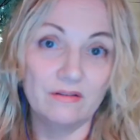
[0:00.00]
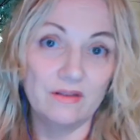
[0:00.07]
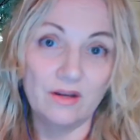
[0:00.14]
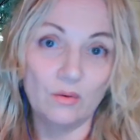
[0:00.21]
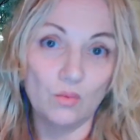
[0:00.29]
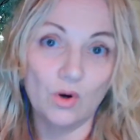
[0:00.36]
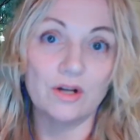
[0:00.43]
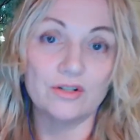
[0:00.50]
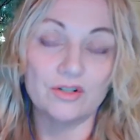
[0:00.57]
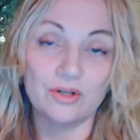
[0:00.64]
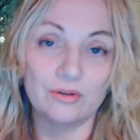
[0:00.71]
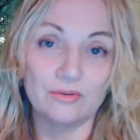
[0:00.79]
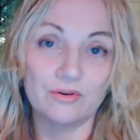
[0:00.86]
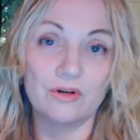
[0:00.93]
they want
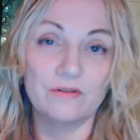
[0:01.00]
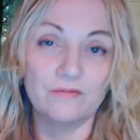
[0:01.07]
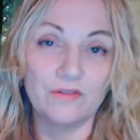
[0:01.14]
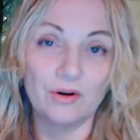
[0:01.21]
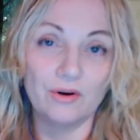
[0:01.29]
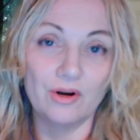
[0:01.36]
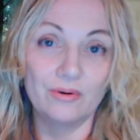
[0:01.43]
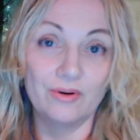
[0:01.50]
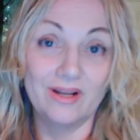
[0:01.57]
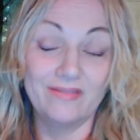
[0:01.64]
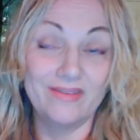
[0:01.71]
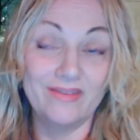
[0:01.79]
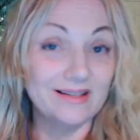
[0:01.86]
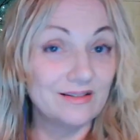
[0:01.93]
children of their own,
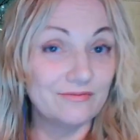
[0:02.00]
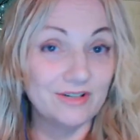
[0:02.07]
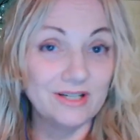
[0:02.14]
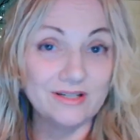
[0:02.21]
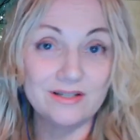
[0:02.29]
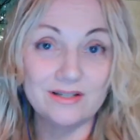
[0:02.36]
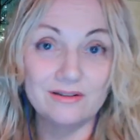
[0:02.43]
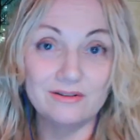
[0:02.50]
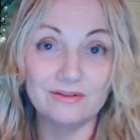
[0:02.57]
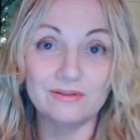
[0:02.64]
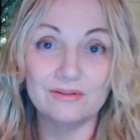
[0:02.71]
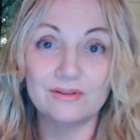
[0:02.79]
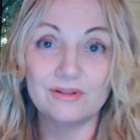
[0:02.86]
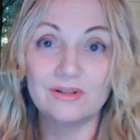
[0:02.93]
and that's fine too.